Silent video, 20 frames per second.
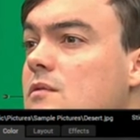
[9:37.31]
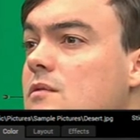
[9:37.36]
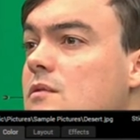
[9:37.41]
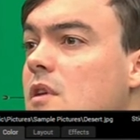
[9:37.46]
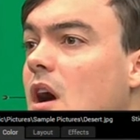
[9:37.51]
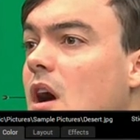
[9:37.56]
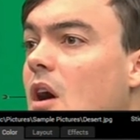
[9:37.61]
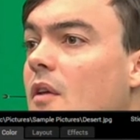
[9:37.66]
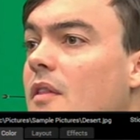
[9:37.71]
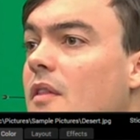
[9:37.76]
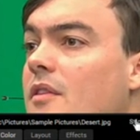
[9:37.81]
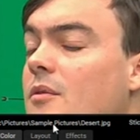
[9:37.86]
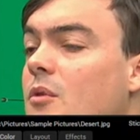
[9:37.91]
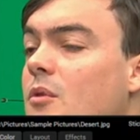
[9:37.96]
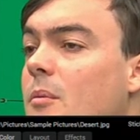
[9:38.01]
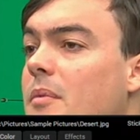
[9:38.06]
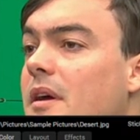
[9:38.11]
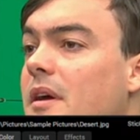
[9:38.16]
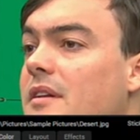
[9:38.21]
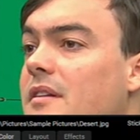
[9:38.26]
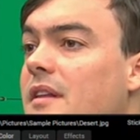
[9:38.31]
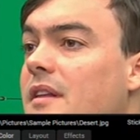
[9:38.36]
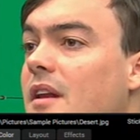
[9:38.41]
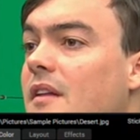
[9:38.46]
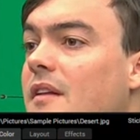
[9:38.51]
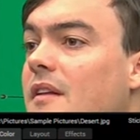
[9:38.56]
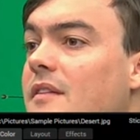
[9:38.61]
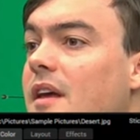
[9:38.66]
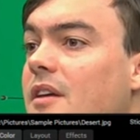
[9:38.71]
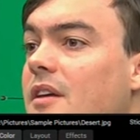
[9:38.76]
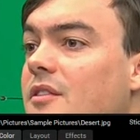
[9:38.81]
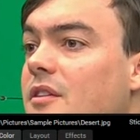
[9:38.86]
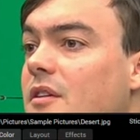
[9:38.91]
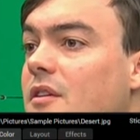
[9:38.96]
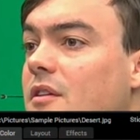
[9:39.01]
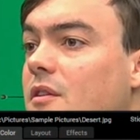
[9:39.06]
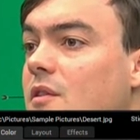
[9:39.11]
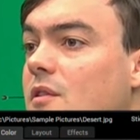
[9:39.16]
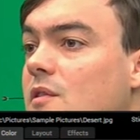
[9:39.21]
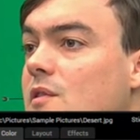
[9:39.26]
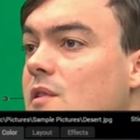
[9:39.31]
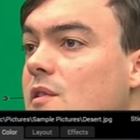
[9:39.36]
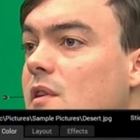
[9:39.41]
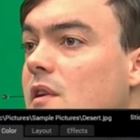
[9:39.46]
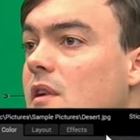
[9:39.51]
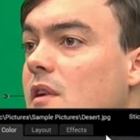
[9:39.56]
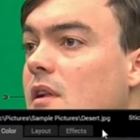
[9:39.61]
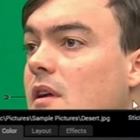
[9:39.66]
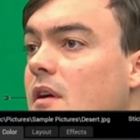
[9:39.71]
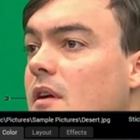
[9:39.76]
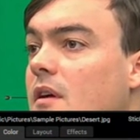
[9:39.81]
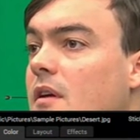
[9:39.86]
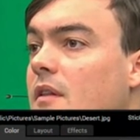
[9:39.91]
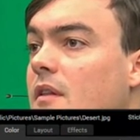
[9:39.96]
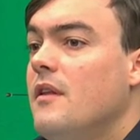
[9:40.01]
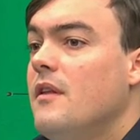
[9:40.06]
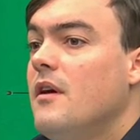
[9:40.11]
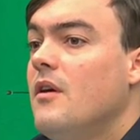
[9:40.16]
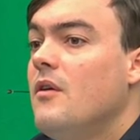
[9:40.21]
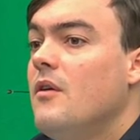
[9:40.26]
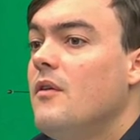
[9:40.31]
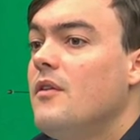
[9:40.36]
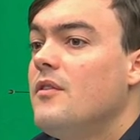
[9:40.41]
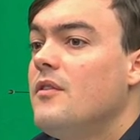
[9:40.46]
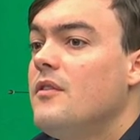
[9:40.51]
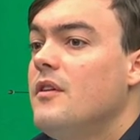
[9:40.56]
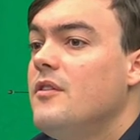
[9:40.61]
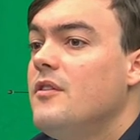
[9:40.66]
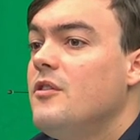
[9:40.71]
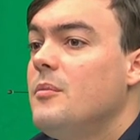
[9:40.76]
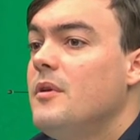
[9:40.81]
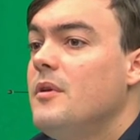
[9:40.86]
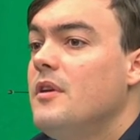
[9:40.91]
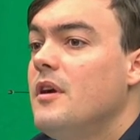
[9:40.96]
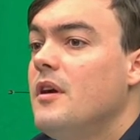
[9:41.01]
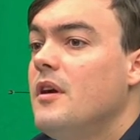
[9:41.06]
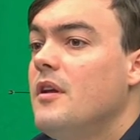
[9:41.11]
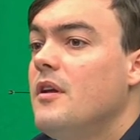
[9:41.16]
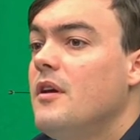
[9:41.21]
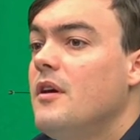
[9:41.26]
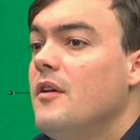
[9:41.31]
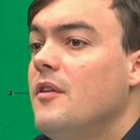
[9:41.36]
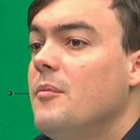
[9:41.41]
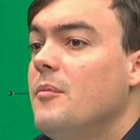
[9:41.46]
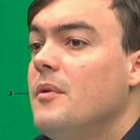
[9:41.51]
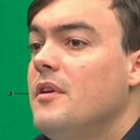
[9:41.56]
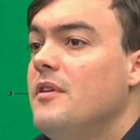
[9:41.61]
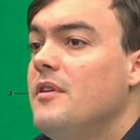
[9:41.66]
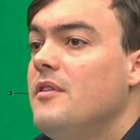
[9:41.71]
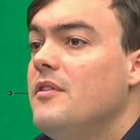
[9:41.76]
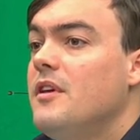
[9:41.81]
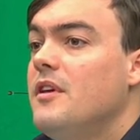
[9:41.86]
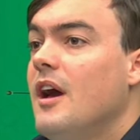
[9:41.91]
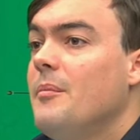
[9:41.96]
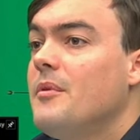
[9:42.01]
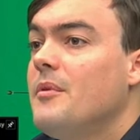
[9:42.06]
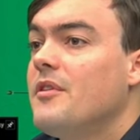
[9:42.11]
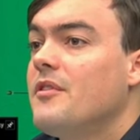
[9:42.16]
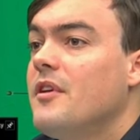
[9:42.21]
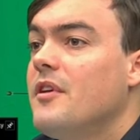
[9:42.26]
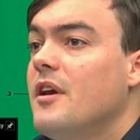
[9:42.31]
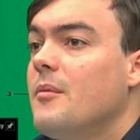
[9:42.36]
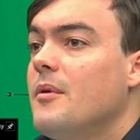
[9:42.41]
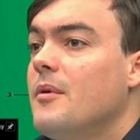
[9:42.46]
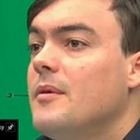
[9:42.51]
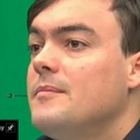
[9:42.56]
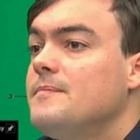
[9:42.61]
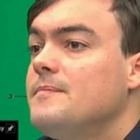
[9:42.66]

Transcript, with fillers: Oh, whoop, I did that on the desert. No, this needs to be done on the PTZ Optics camera.